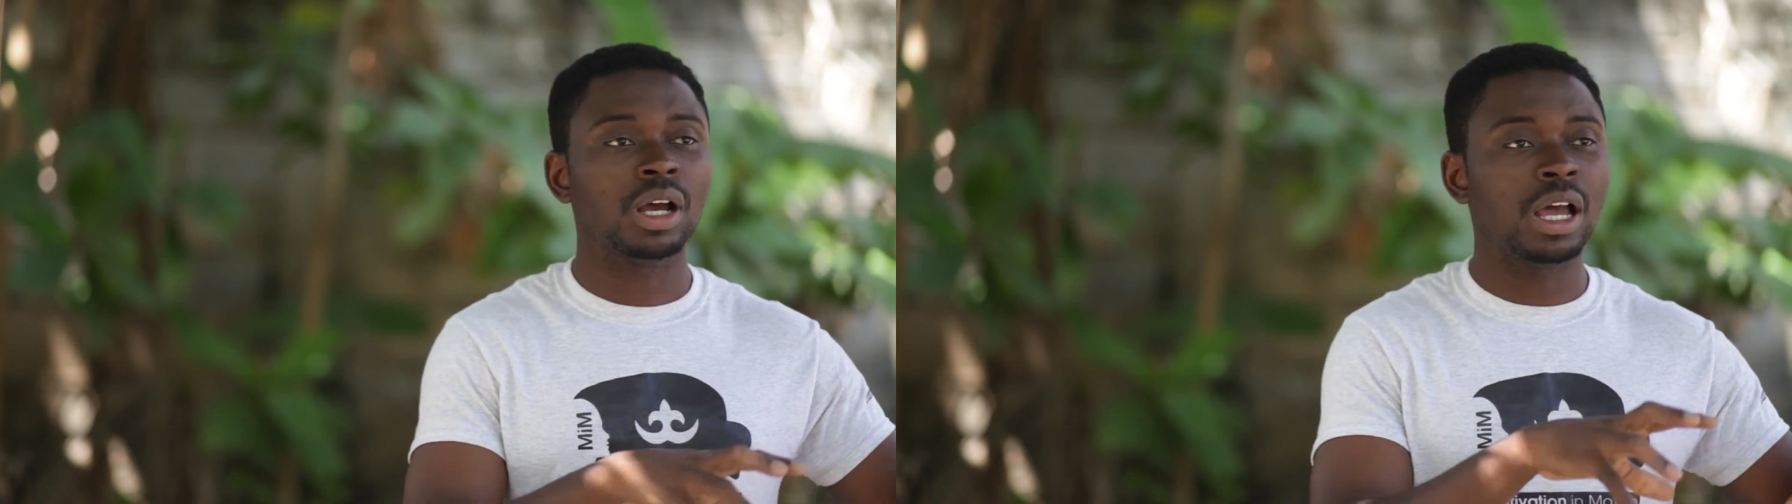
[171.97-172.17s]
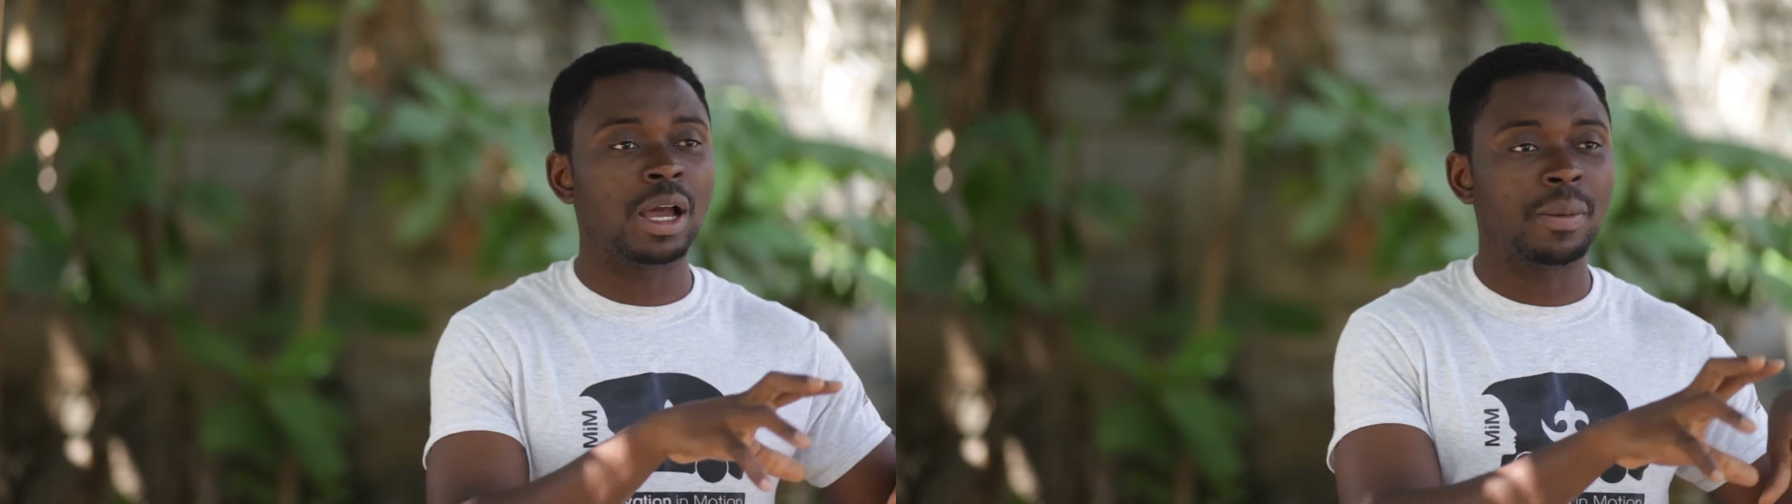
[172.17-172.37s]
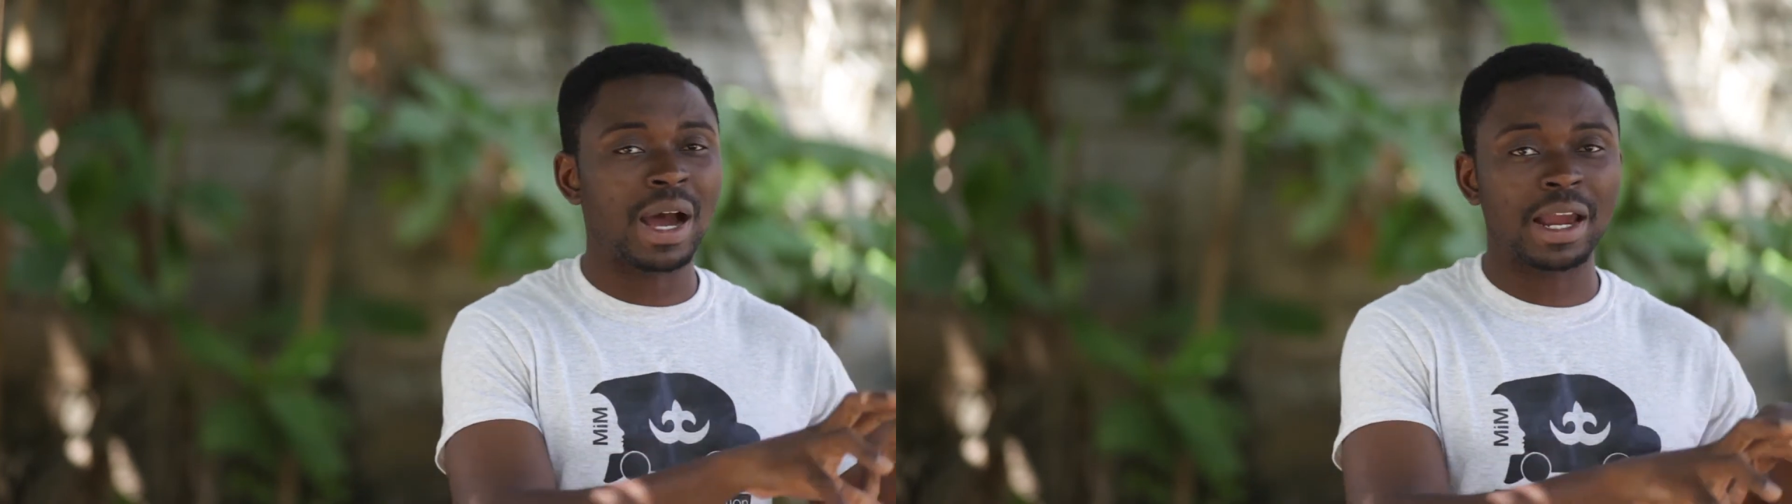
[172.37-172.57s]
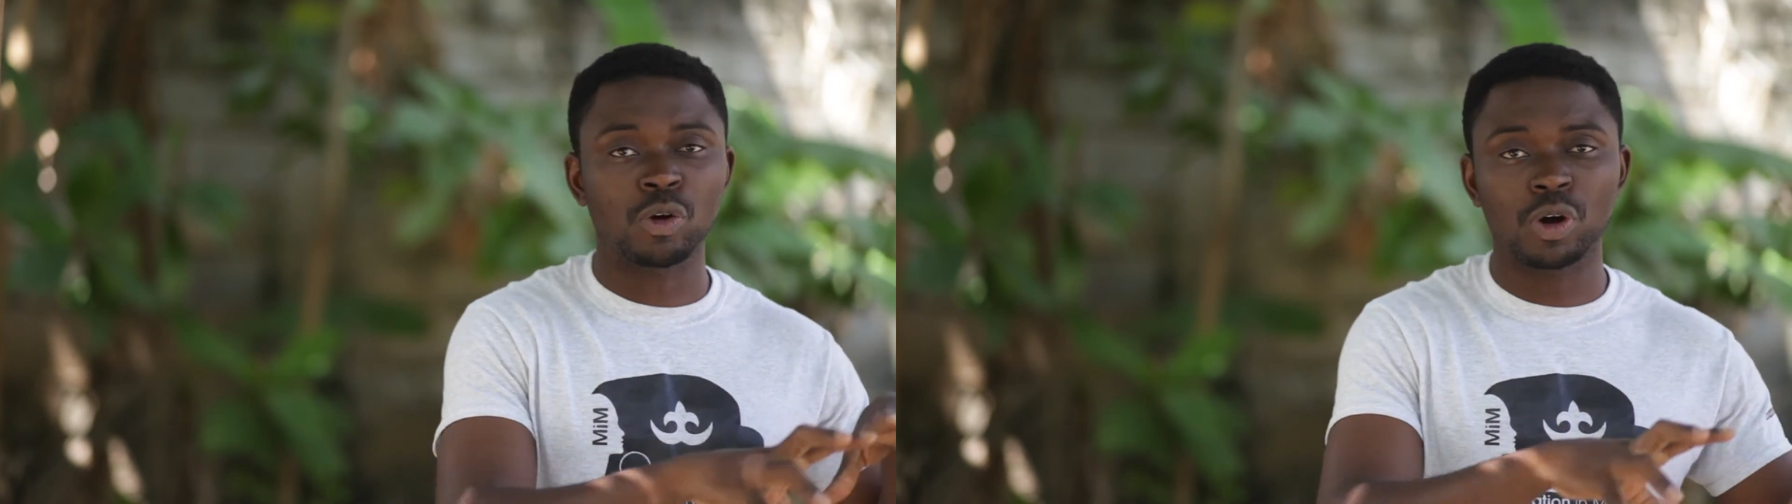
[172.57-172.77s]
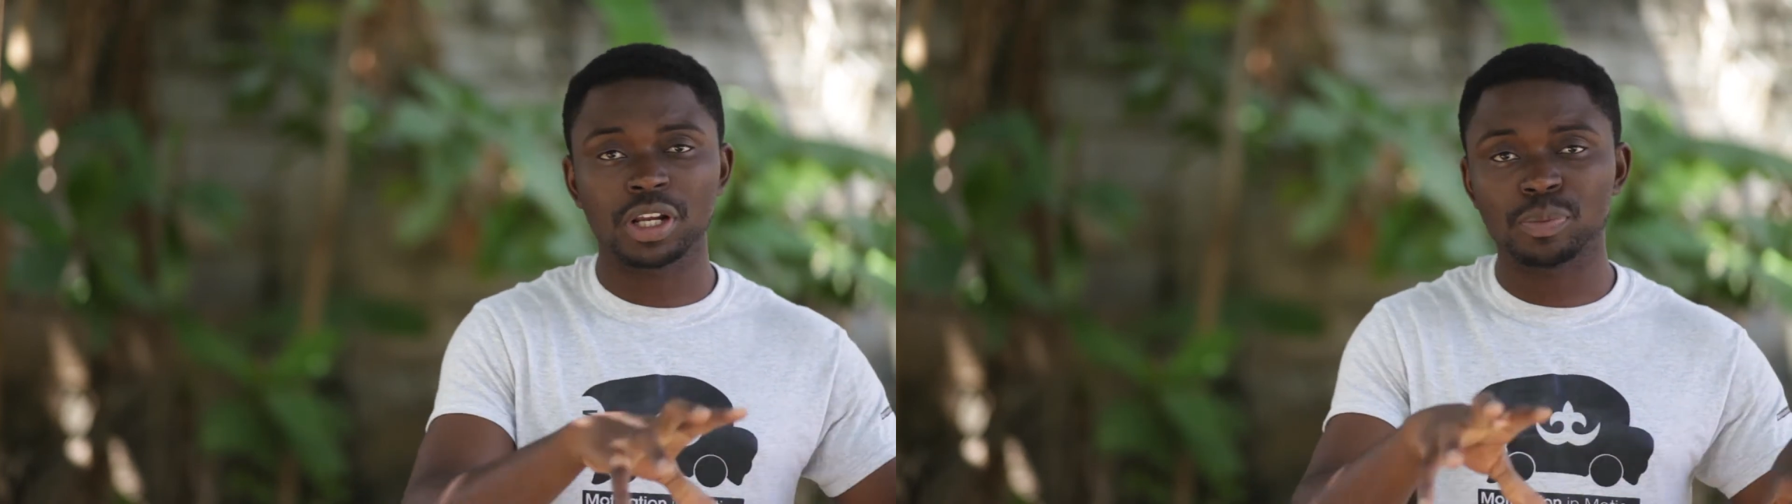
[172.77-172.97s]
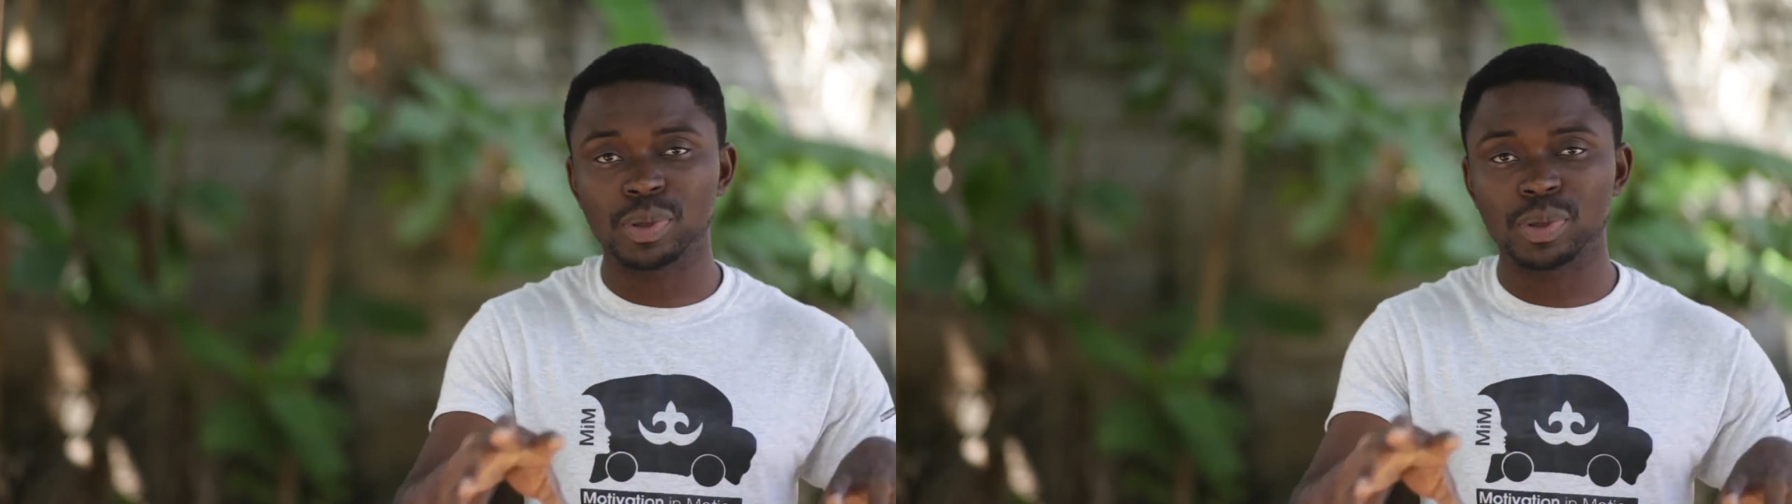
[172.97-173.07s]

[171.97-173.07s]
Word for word: um, iconic